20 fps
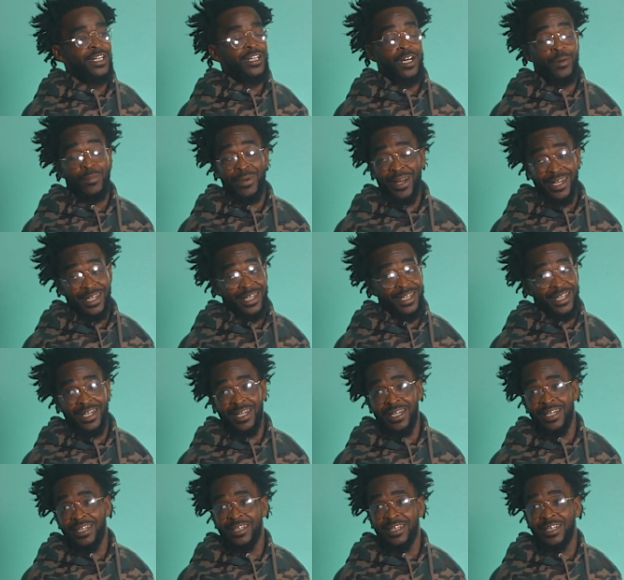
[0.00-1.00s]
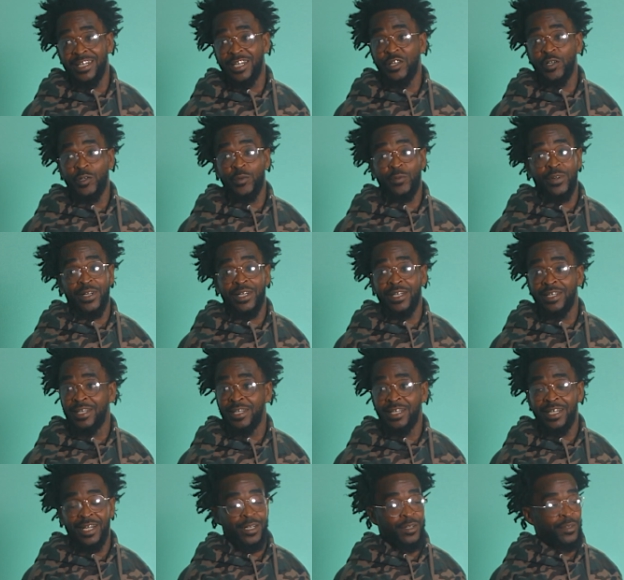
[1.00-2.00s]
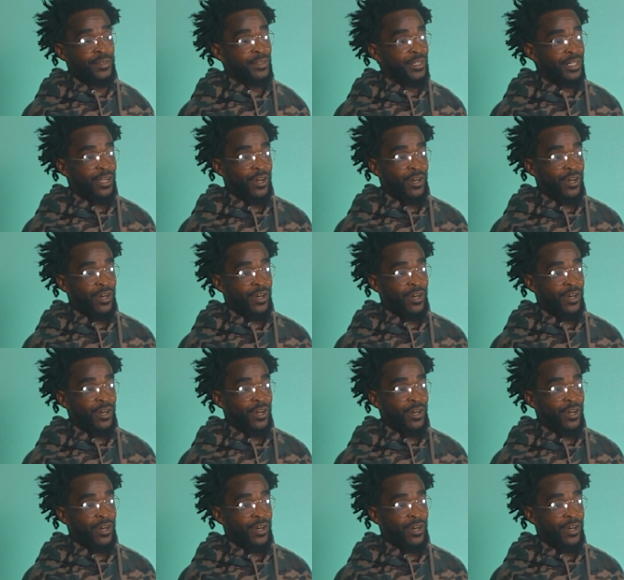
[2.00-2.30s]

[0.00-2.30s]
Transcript: About to get out. Everybody, you he had